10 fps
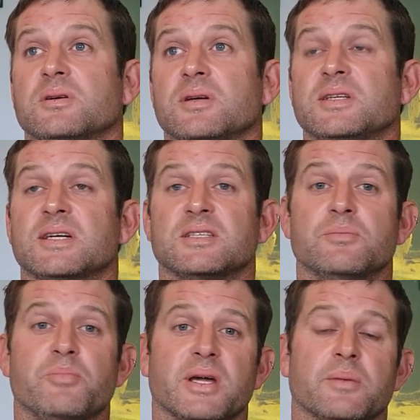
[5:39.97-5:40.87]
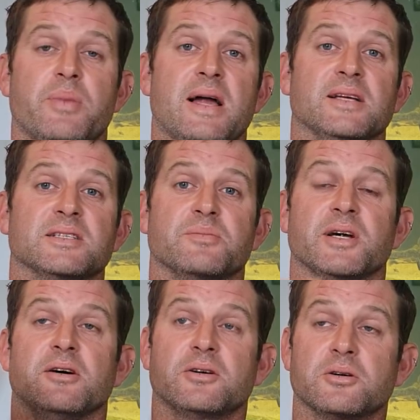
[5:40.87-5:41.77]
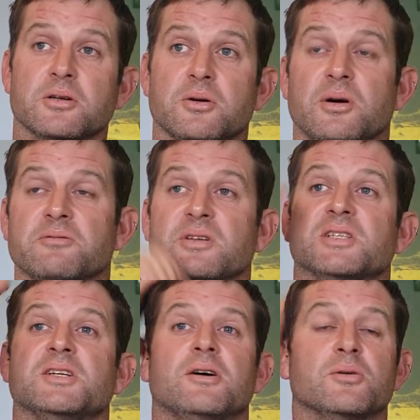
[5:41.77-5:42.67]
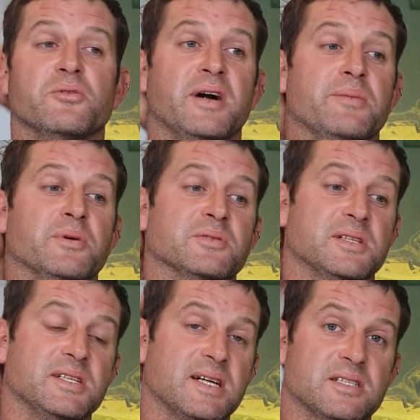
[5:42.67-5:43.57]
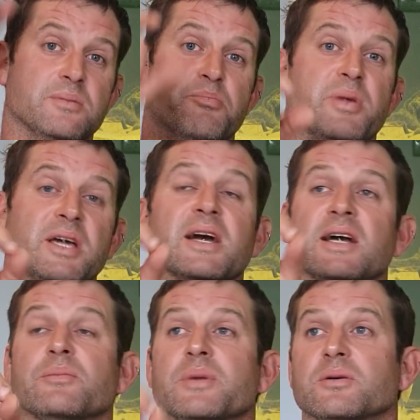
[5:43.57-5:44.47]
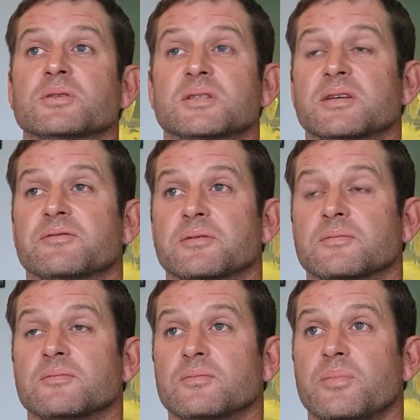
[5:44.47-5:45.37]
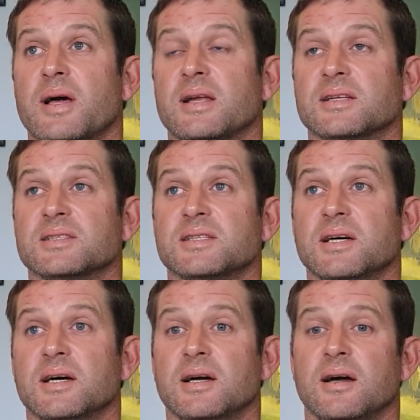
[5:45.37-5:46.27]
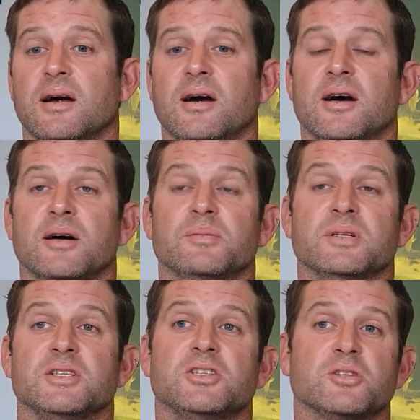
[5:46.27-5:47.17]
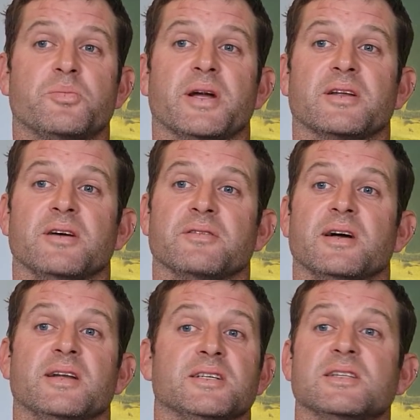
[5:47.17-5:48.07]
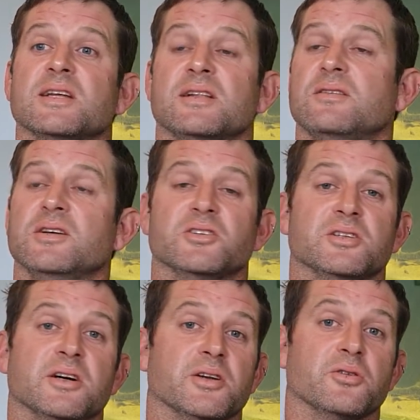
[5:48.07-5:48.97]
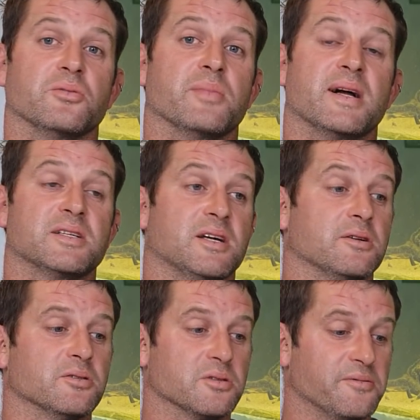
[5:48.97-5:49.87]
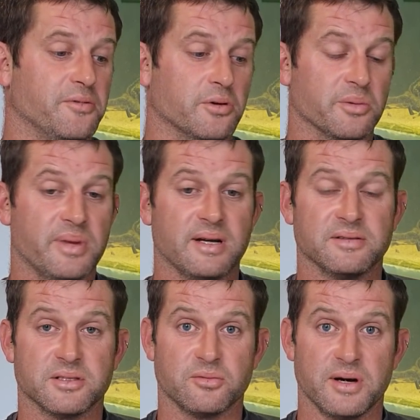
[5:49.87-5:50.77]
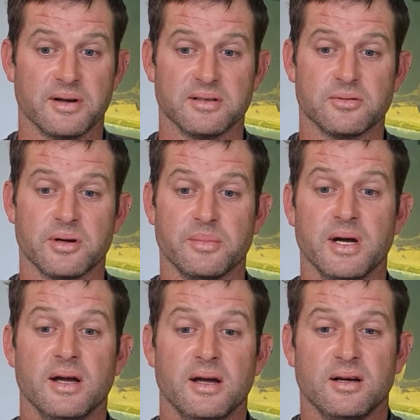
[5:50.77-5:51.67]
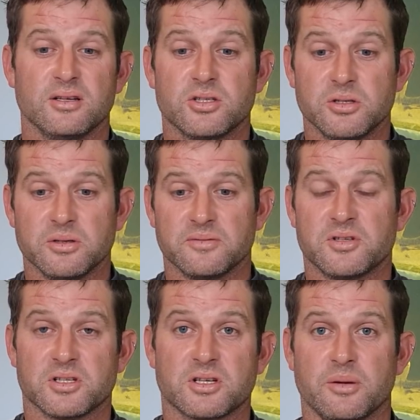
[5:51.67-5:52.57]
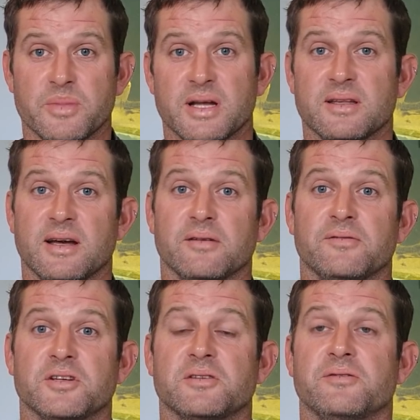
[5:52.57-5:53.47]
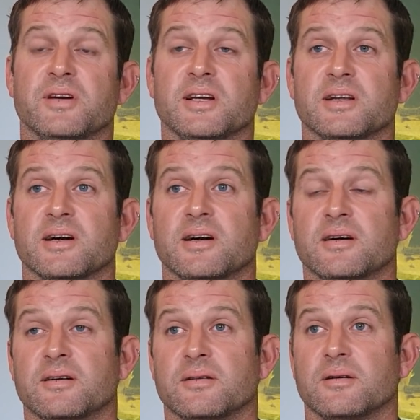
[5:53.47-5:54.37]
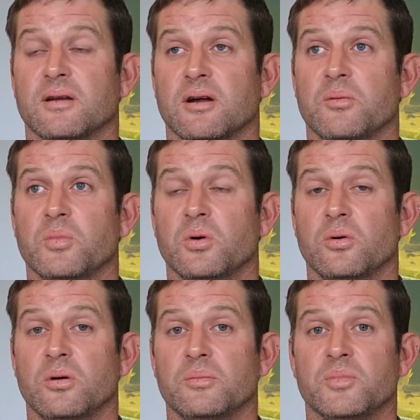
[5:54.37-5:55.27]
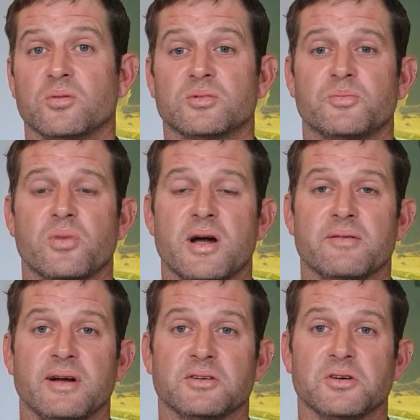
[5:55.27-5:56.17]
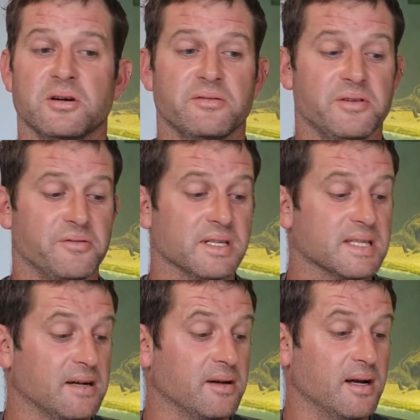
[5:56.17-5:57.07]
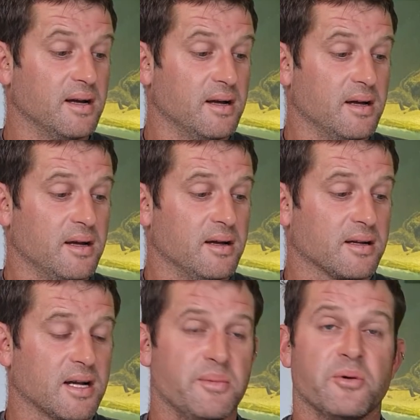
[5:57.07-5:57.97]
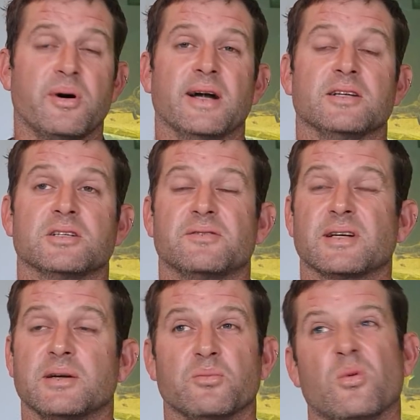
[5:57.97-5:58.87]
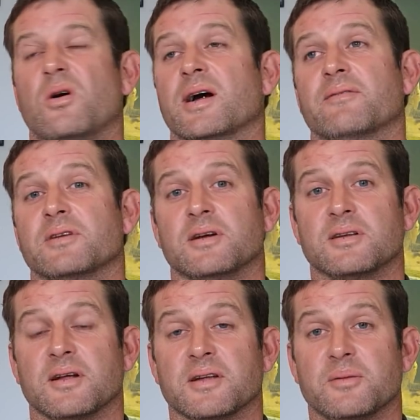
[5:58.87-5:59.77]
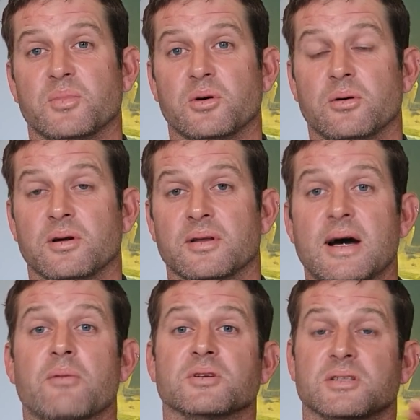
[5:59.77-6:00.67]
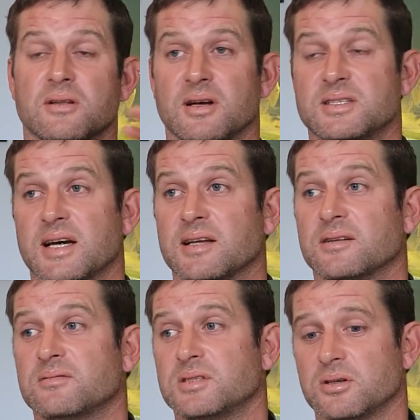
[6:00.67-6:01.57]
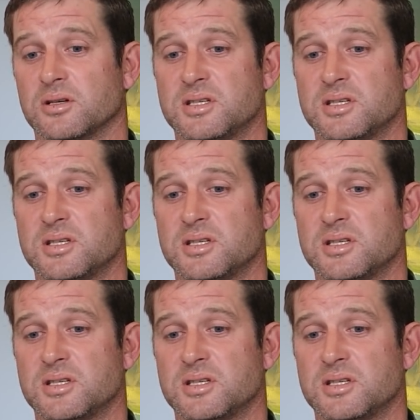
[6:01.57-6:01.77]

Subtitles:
He's had some bigger pellets than me. I couldn't quite reach the island with 8 mils, and he's had some big 8 mils, different pellets. And he's just pinged over that, and he's literally done it all match. Had £140, so well done to him. Should have just got my head down and fished a feeder a lot more, but was prattling around trying to fifth things up. Come away just thinking, why haven't I done that more? And that was, like I say, sort of